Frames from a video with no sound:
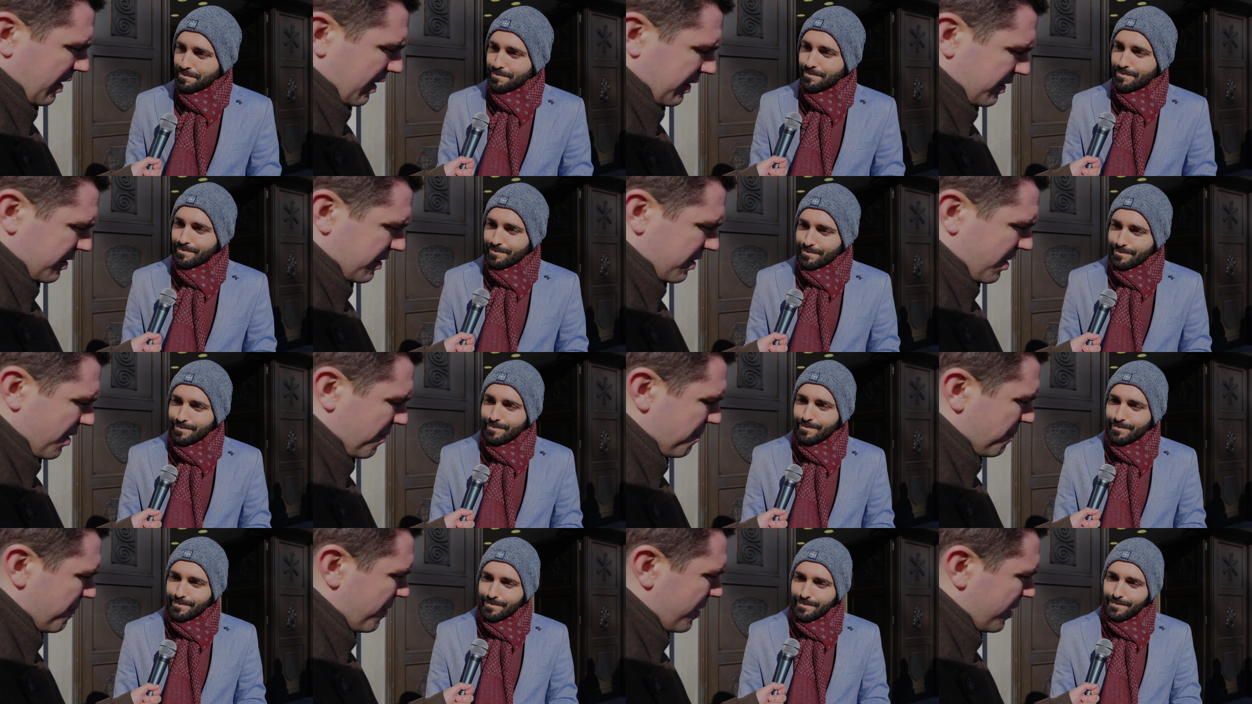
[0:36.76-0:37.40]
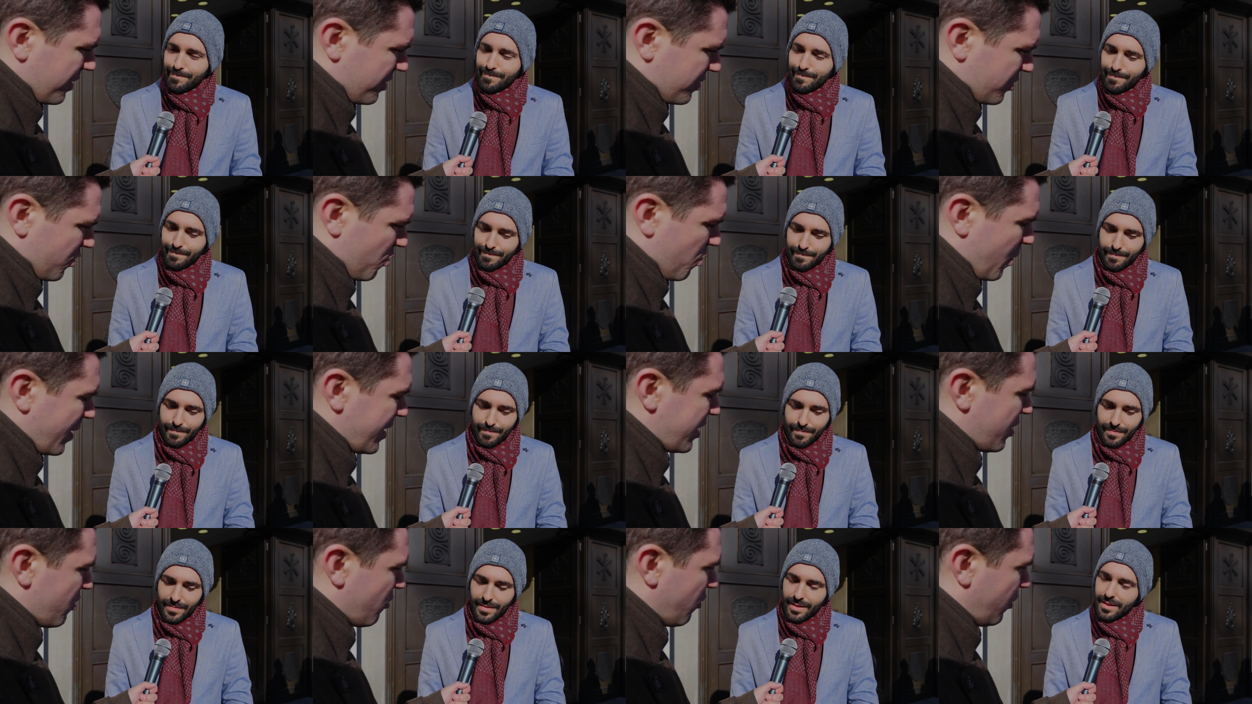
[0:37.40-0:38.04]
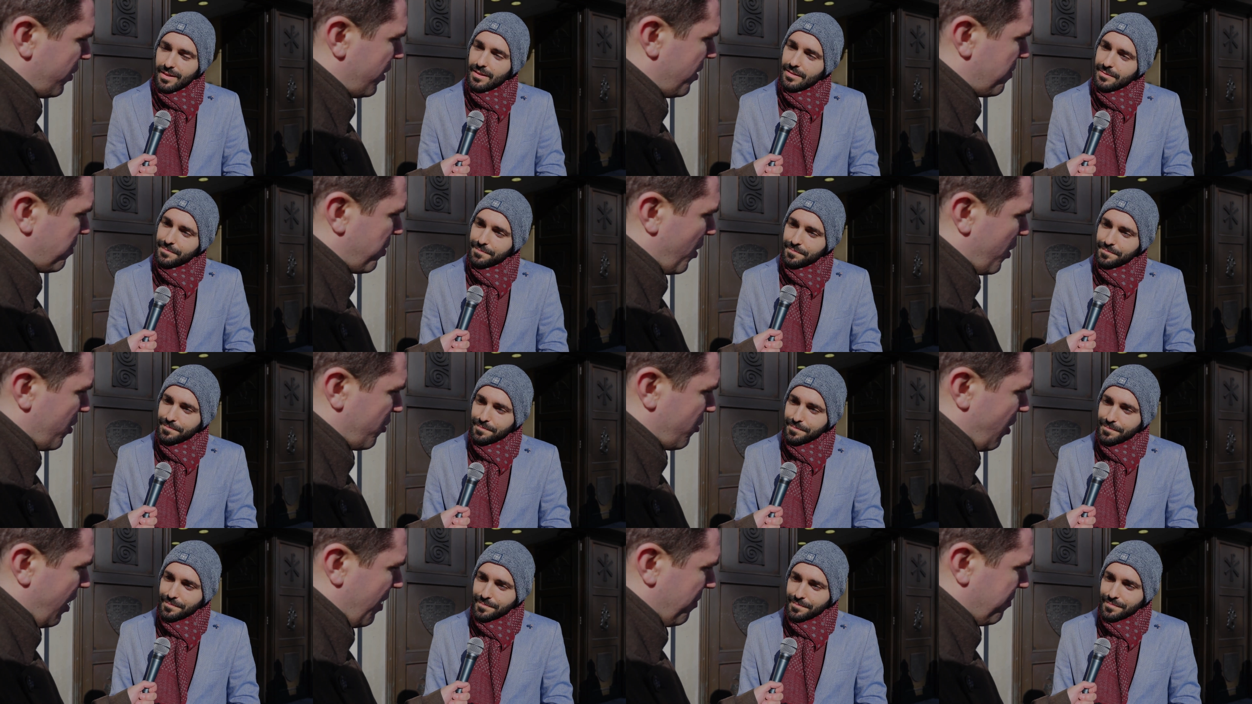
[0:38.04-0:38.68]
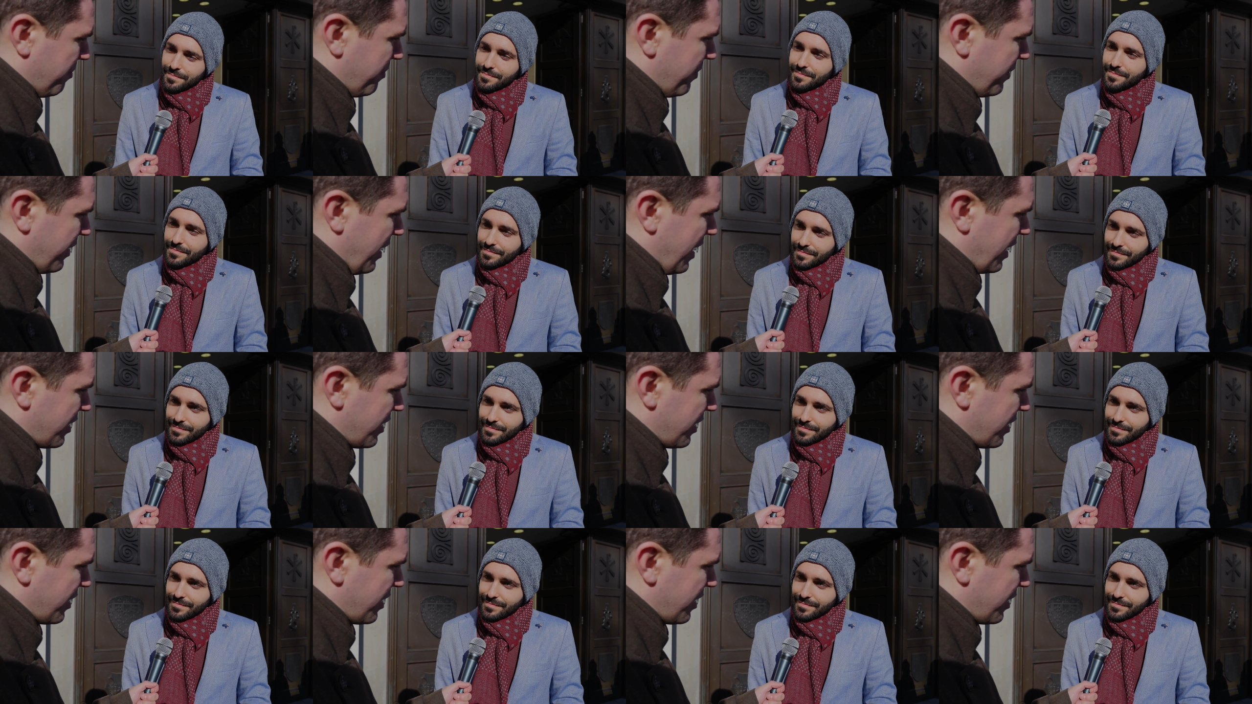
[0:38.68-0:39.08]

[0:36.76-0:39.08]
Speaker 1: And um, so, when you're on the program, The